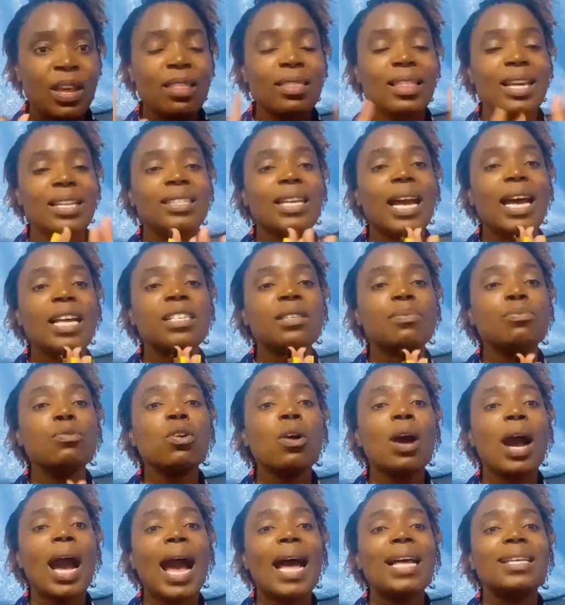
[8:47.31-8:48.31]
that
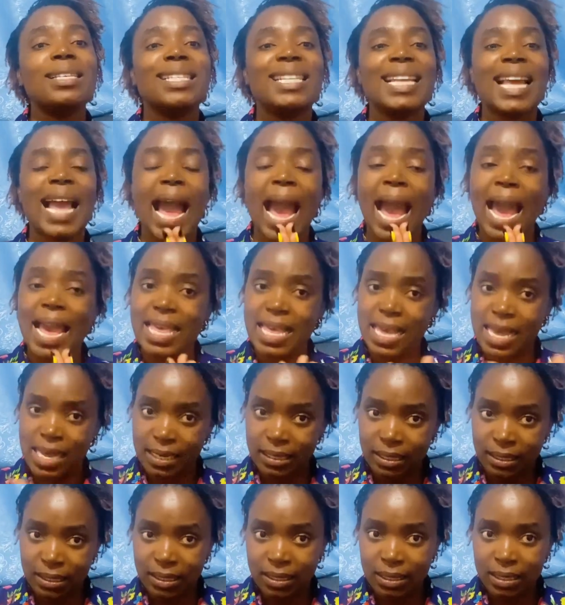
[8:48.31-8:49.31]
Azimio has the
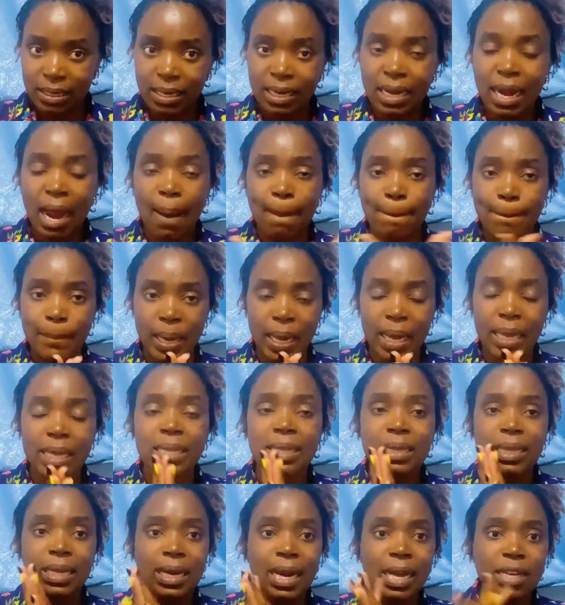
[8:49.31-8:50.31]
highest number
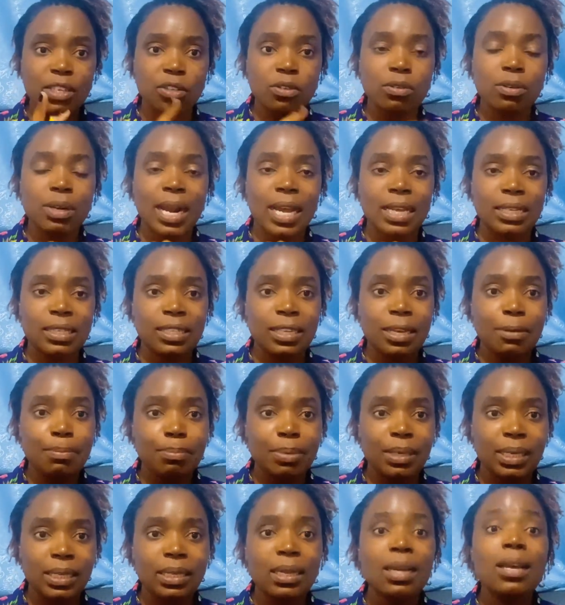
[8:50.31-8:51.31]
in the National
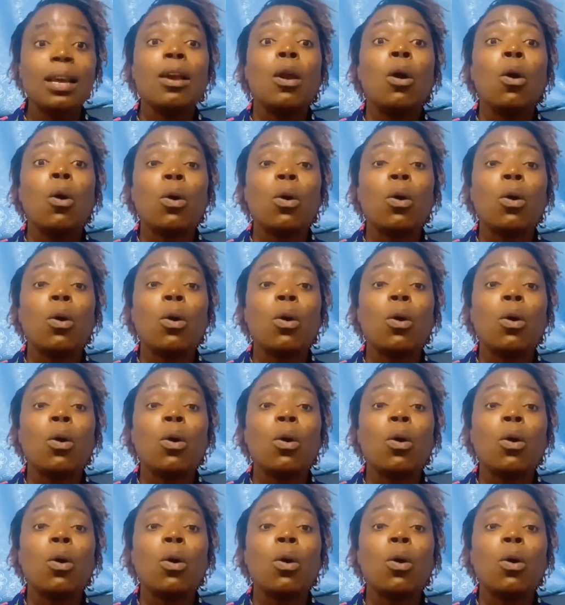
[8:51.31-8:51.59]
Assembly